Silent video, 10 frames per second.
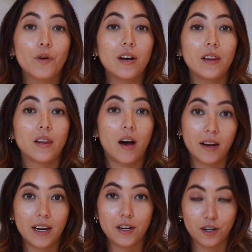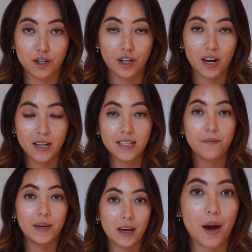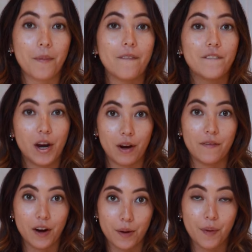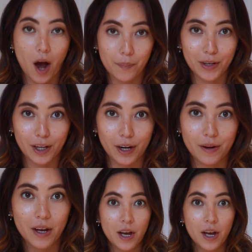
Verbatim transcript: more elongated cushion cuts have become very, very popular.